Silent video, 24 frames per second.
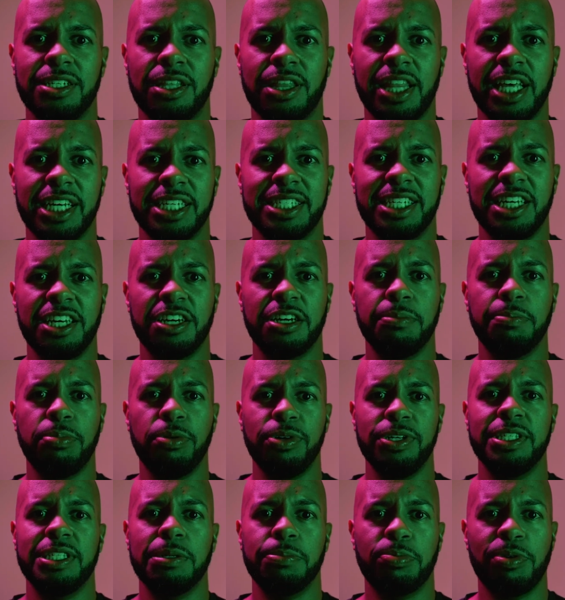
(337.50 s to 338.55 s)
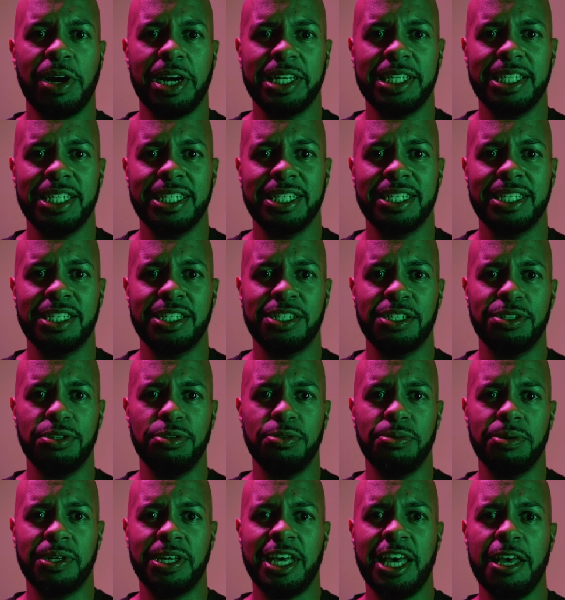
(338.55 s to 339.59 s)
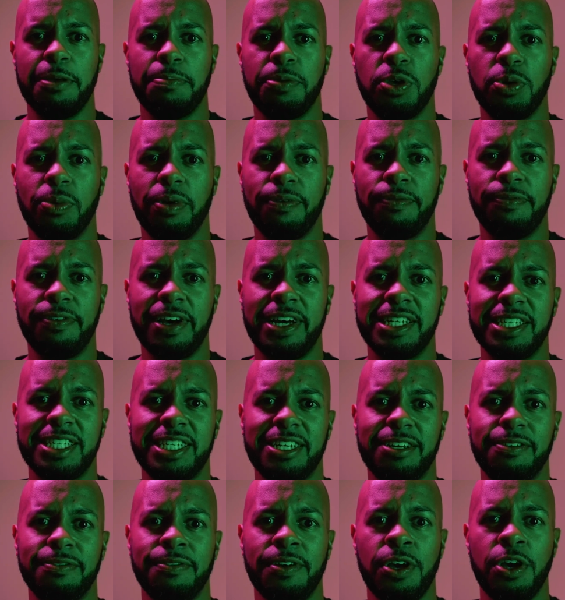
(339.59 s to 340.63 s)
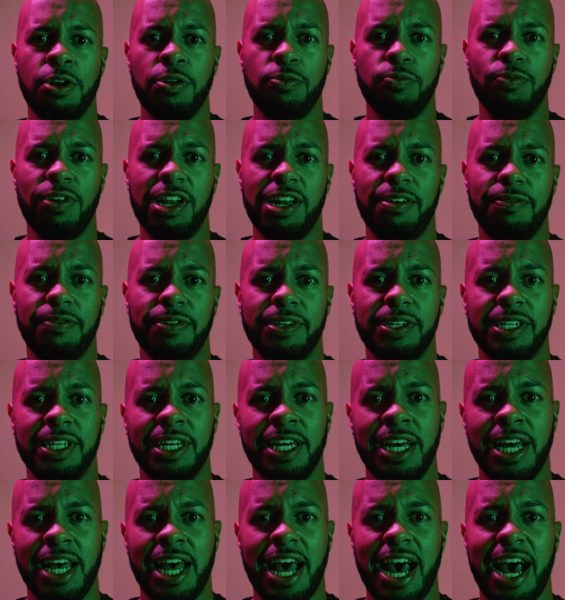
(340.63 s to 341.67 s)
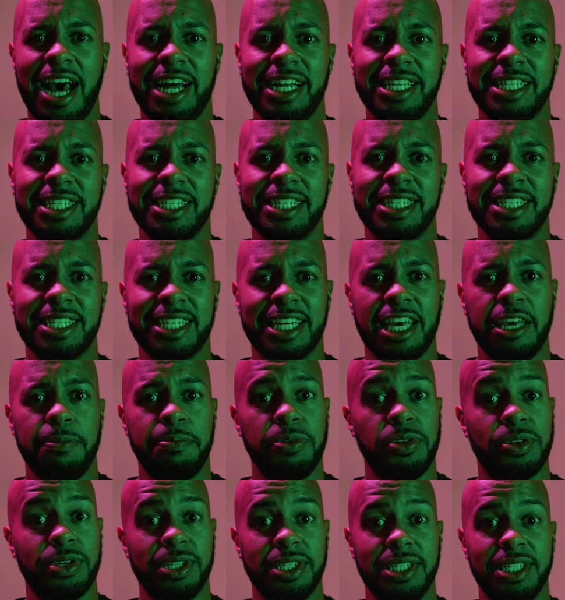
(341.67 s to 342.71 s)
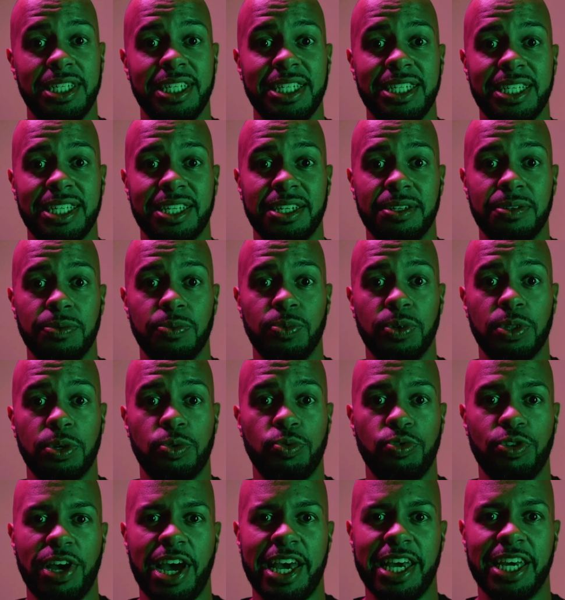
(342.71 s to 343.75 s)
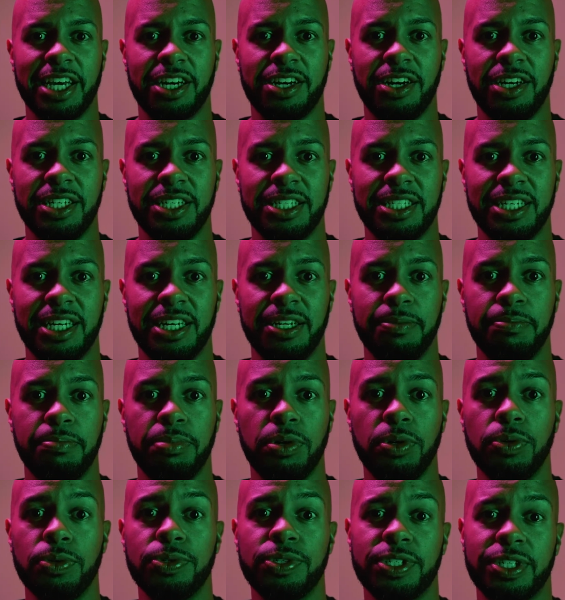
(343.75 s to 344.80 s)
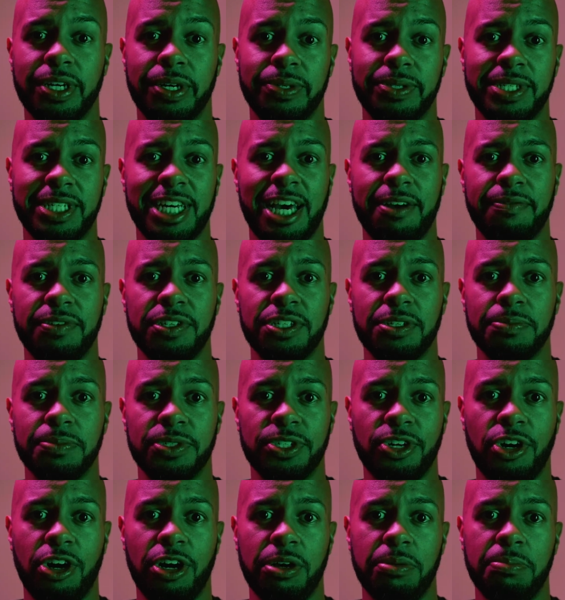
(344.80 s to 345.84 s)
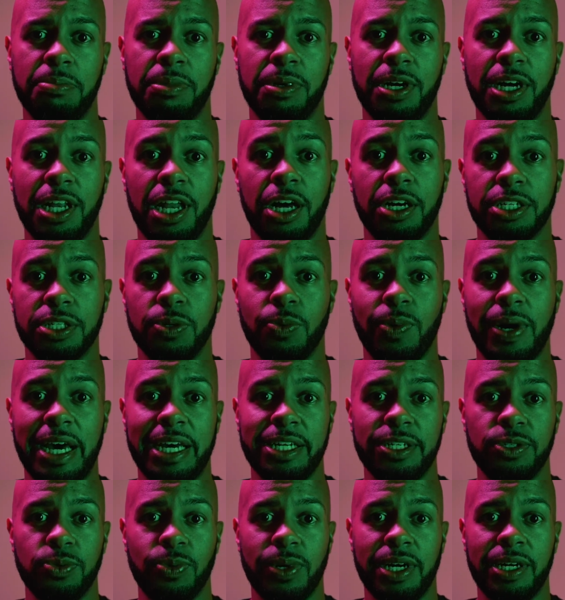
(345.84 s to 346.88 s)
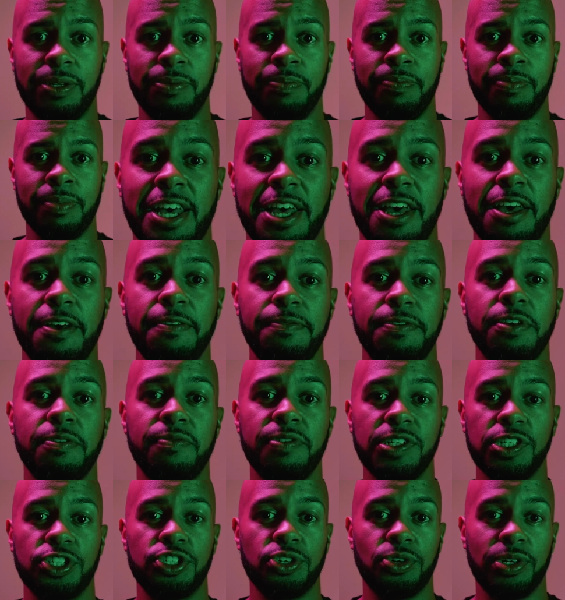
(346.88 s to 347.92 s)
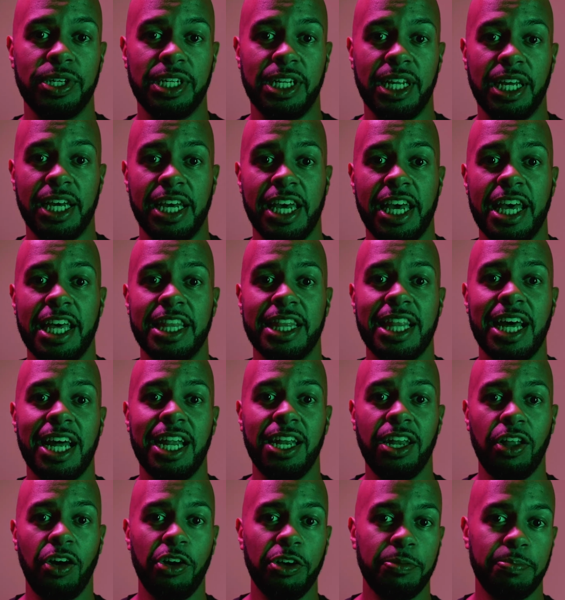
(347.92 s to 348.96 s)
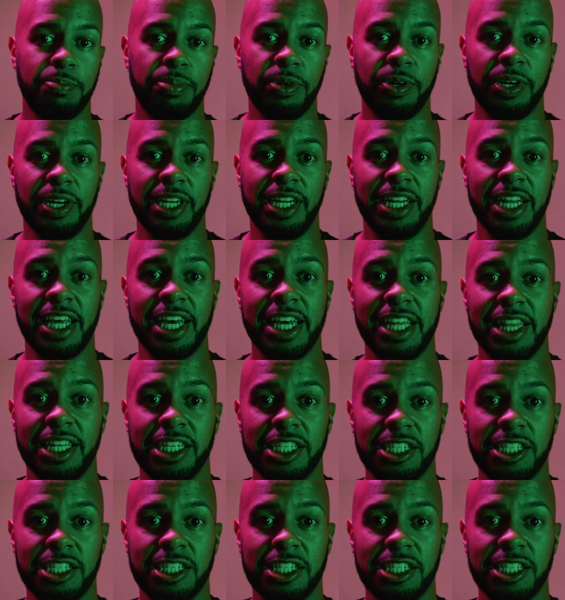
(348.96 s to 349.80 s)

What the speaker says: things that you can put into practice to keep you effective, relevant, and to keep you consistent with creating content, but also save you some time along the way as well. If you've enjoyed it, hit that like button and hit the